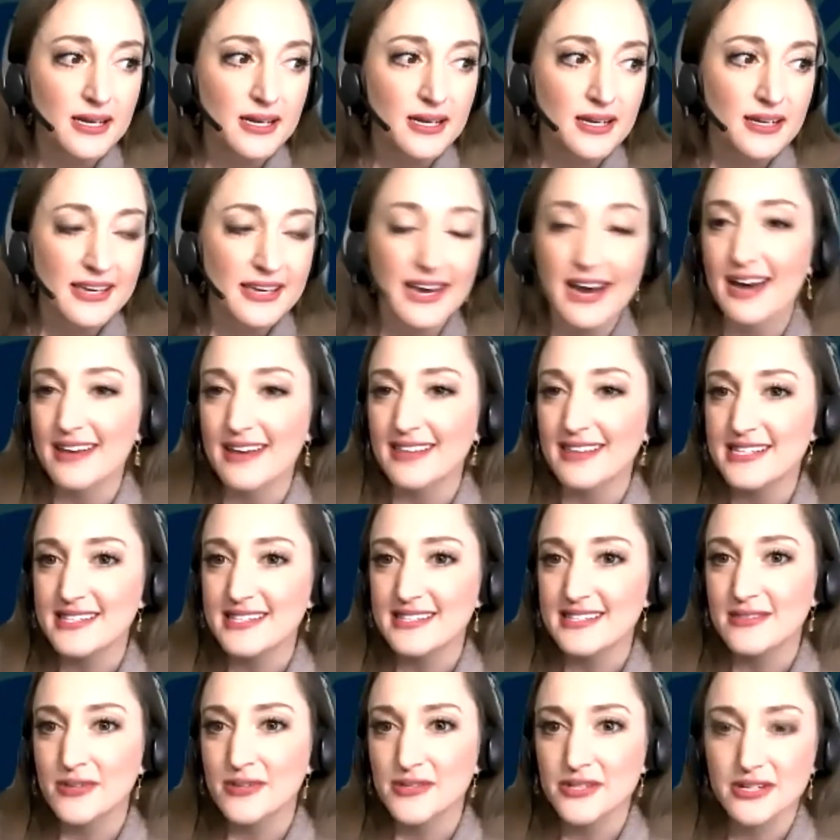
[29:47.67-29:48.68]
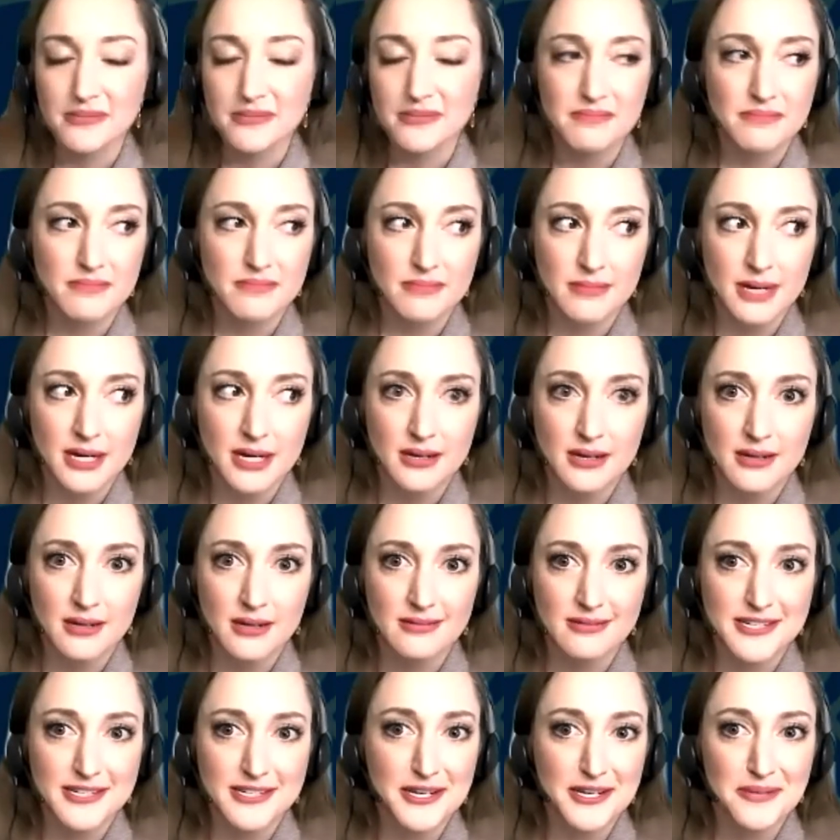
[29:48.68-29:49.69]
yeah, those are my
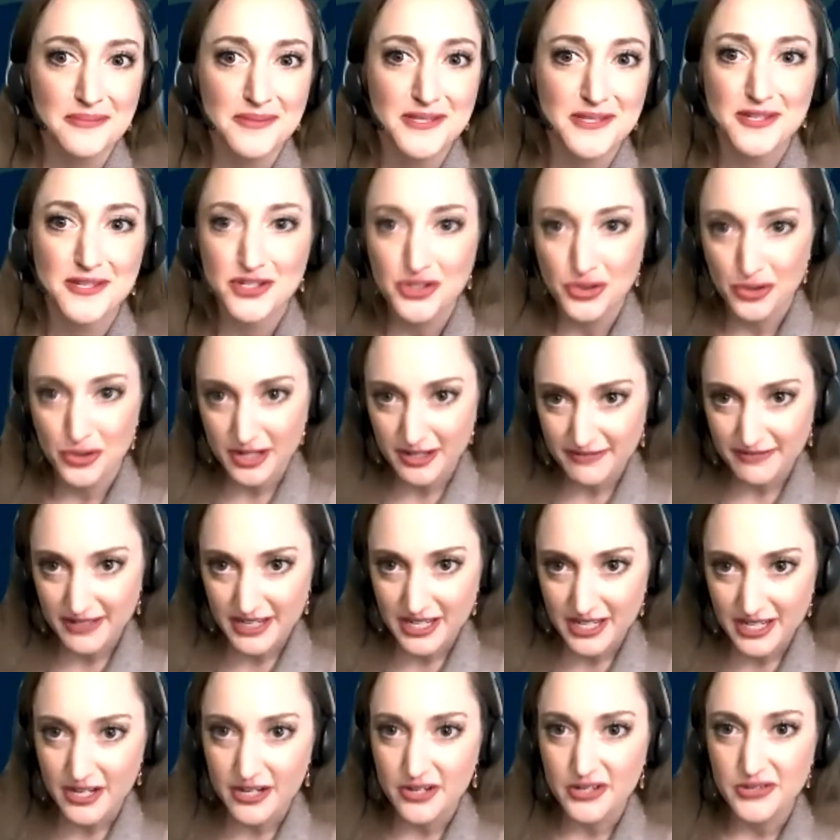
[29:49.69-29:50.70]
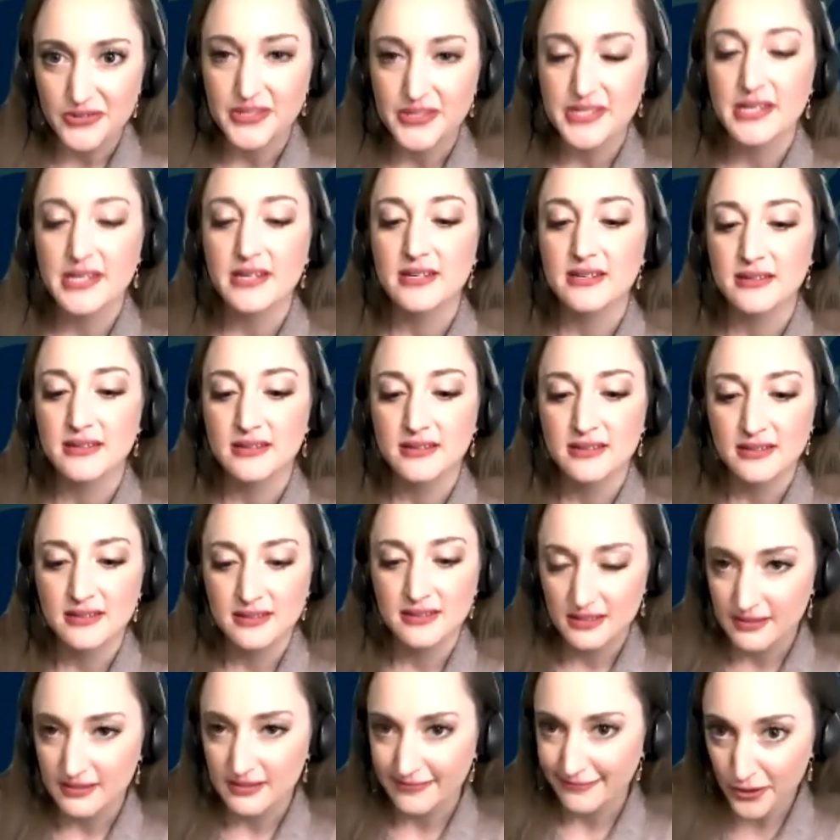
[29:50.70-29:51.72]
tips. Shorter videos,
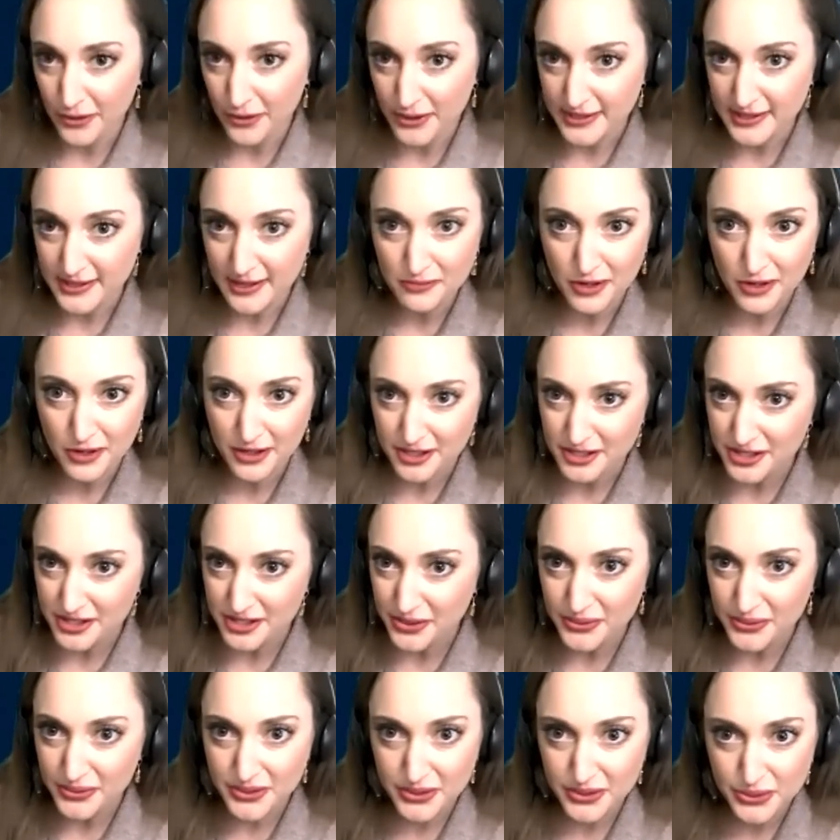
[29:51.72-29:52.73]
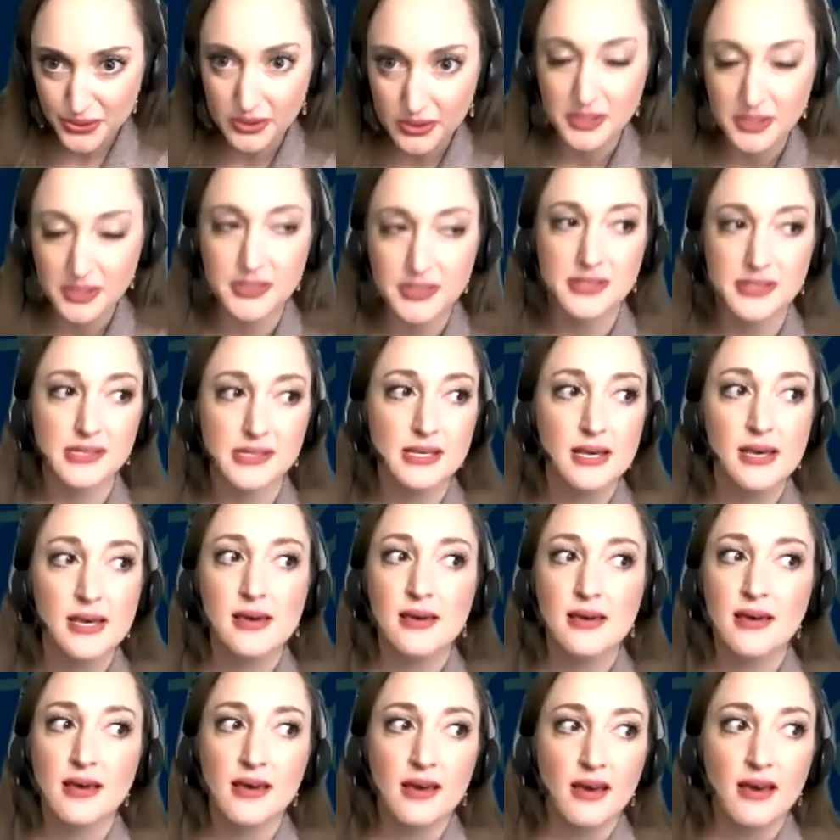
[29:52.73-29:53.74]
focus on 1 or 2 tools,
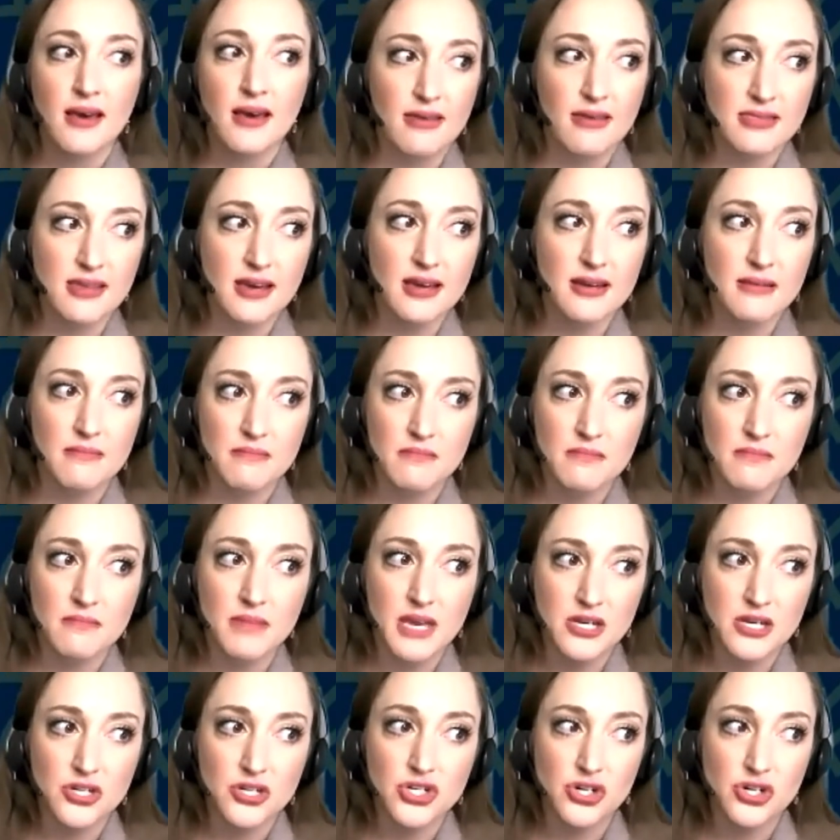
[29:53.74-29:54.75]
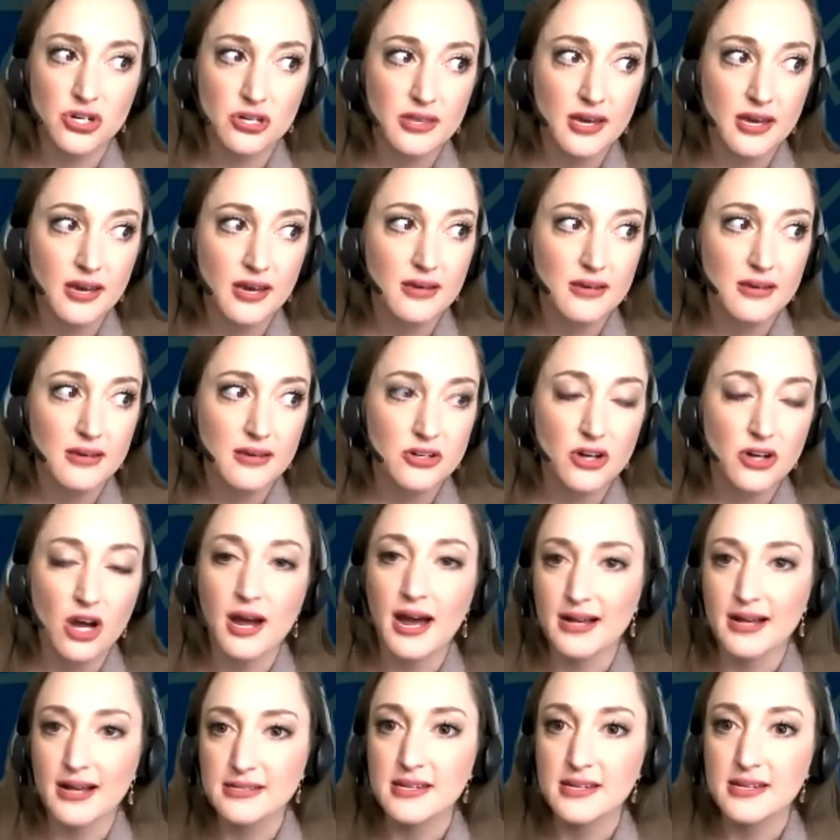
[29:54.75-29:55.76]
and then make sure that you're not
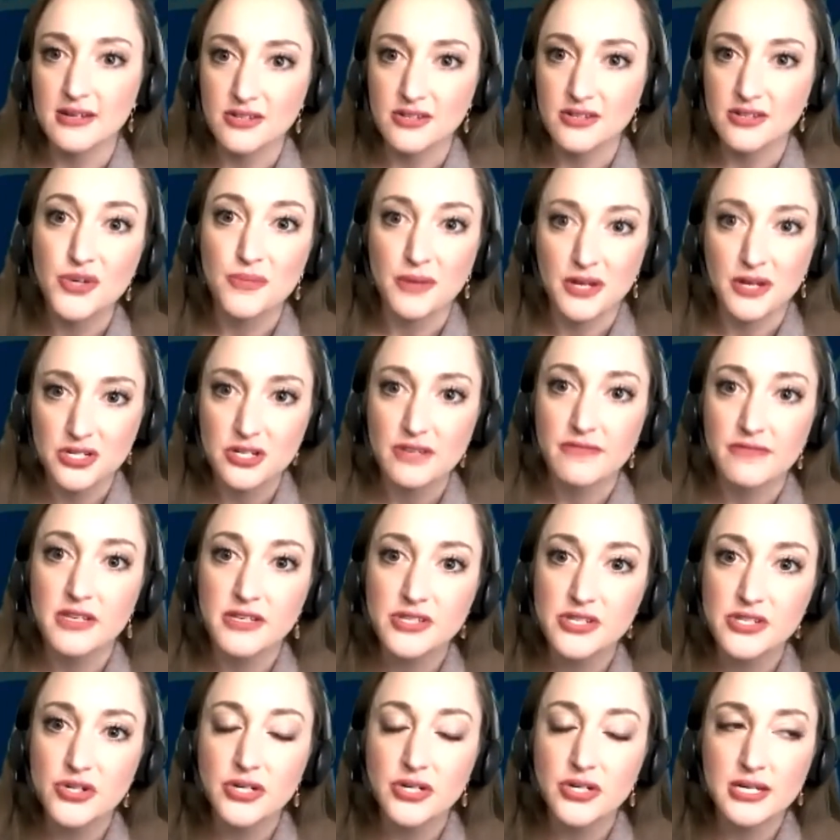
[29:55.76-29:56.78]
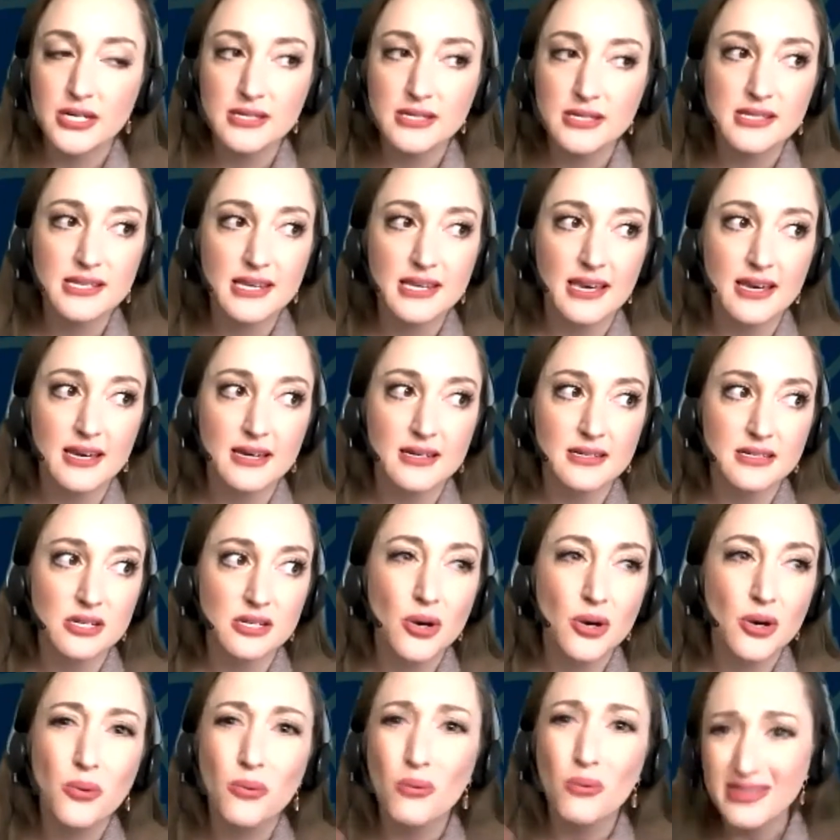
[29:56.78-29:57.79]
asking too much of the students. And
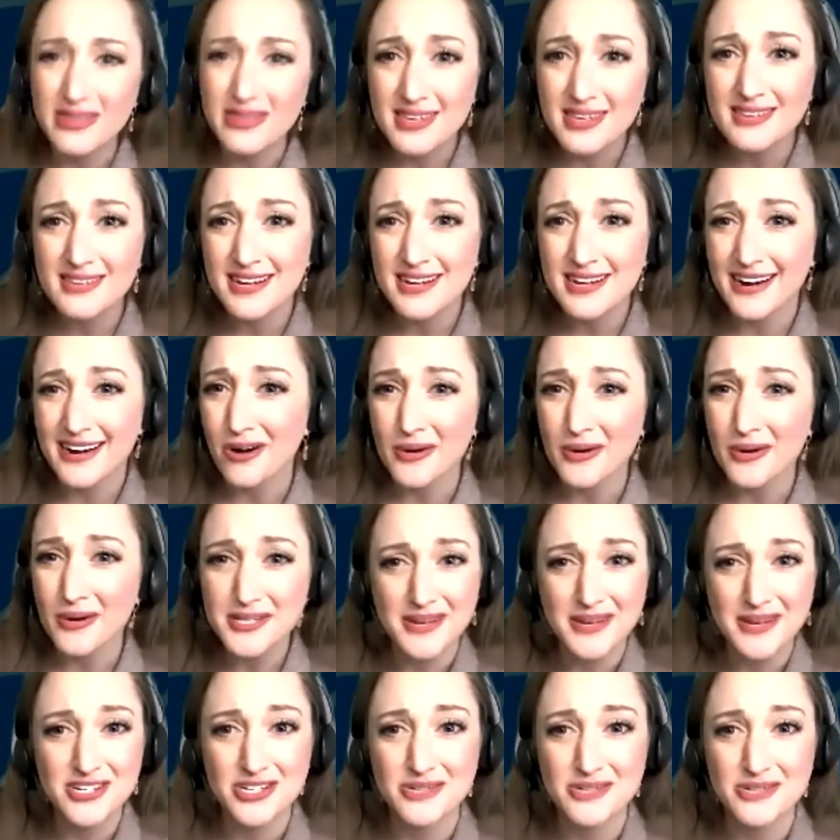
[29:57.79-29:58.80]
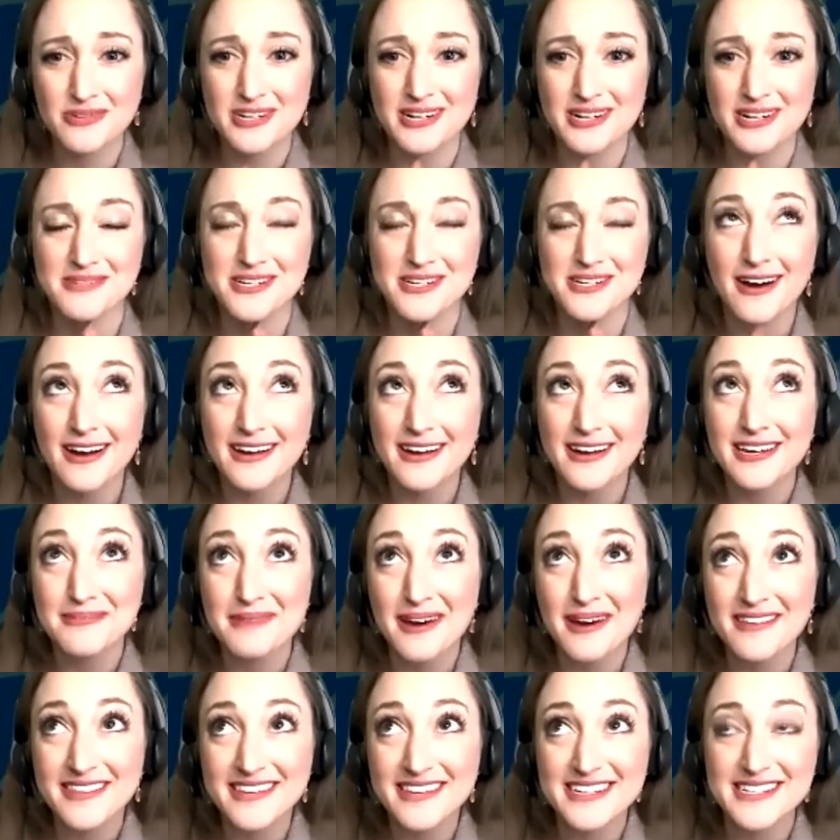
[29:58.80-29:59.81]
one thing that I always mention when I'm talking
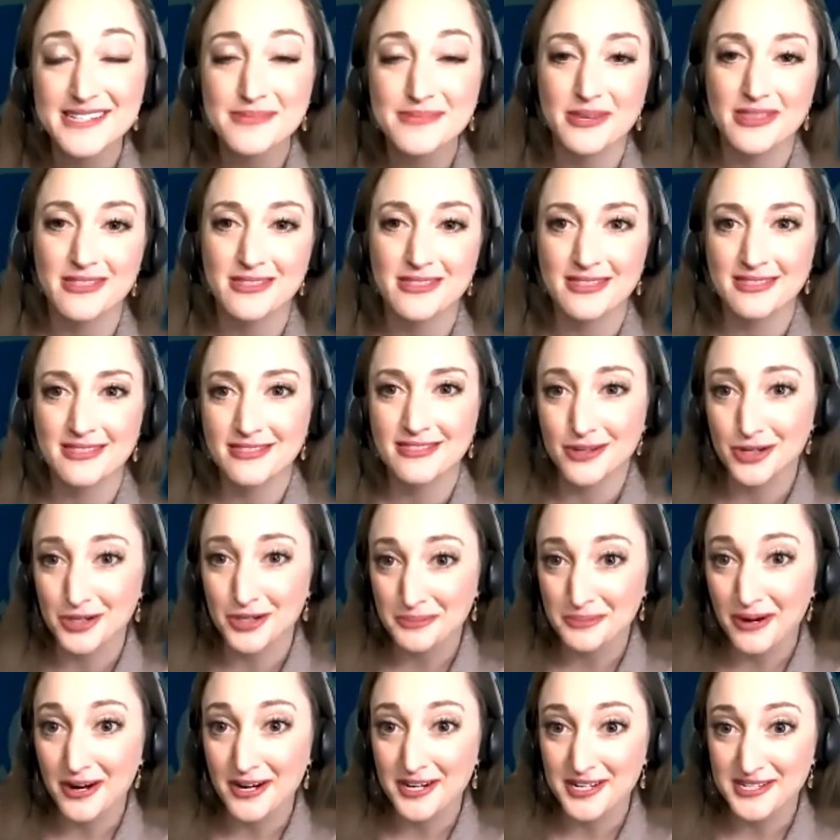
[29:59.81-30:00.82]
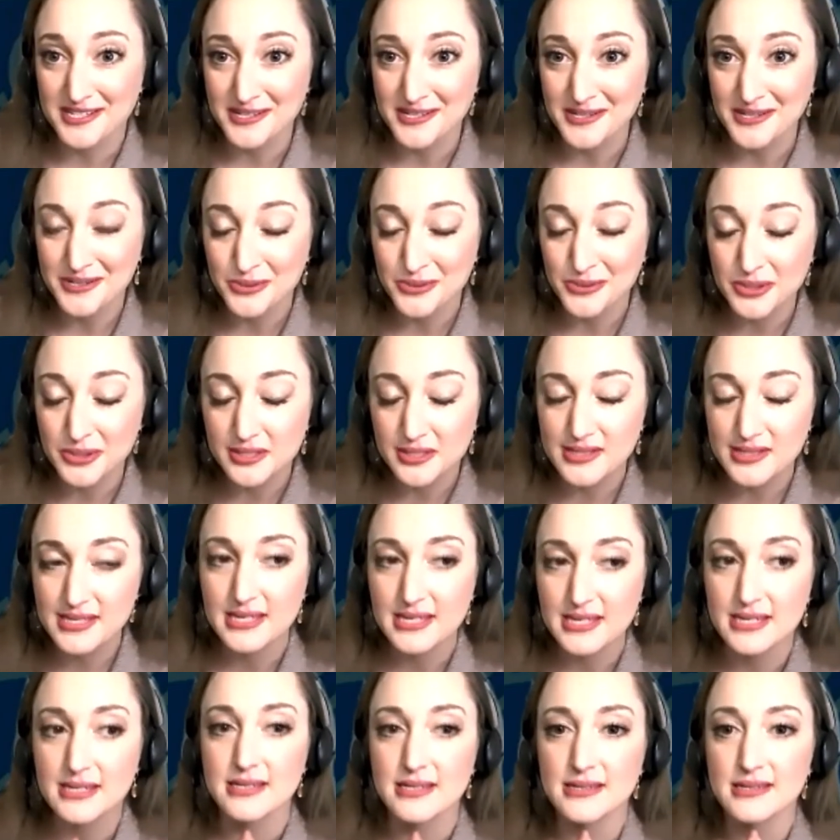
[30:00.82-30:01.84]
about this with third-party tools
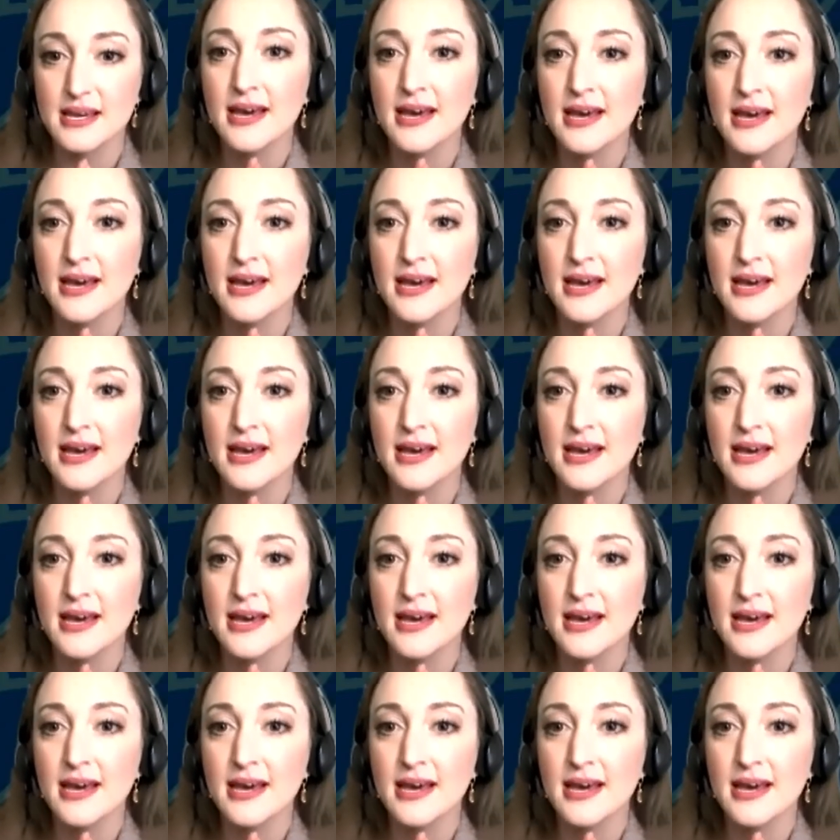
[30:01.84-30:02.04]
is